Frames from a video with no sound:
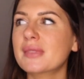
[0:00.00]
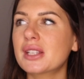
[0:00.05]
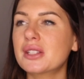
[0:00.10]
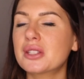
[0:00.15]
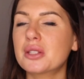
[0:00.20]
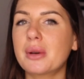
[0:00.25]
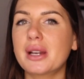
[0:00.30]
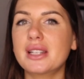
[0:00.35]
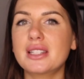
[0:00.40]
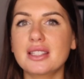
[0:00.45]

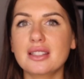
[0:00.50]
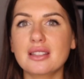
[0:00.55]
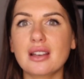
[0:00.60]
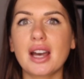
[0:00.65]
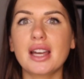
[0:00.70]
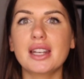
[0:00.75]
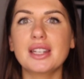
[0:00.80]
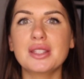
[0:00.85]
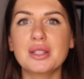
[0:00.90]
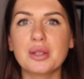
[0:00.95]
So I
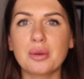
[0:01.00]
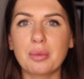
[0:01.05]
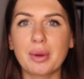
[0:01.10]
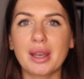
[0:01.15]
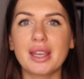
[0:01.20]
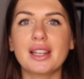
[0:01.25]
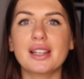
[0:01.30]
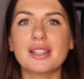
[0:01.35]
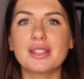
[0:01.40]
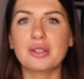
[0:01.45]
decided to
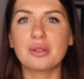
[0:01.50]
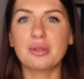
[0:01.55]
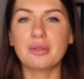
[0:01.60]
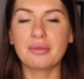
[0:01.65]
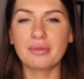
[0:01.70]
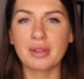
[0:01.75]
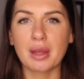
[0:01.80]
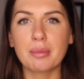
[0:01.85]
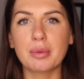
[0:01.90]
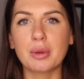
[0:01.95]
wait until
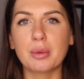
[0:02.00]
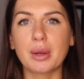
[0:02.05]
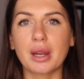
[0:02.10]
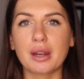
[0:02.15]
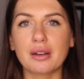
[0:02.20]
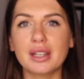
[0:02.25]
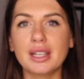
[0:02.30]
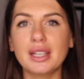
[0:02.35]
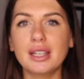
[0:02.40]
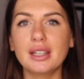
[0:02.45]

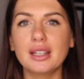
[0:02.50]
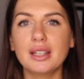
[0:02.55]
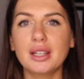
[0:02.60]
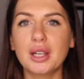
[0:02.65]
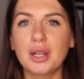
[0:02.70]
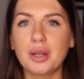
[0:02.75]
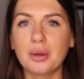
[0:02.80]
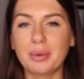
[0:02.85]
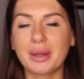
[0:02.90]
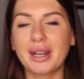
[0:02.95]
February,
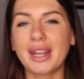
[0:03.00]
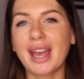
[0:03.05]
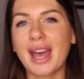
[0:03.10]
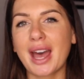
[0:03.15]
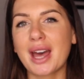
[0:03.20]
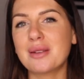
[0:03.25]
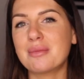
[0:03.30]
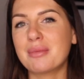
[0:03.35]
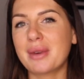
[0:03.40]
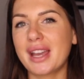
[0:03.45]
when I
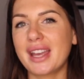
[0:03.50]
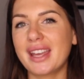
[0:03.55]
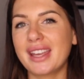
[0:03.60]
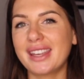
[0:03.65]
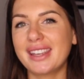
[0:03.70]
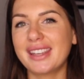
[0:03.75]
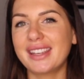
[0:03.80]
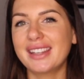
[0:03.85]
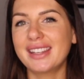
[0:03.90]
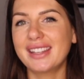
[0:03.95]
had
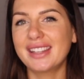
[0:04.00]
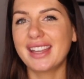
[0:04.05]
my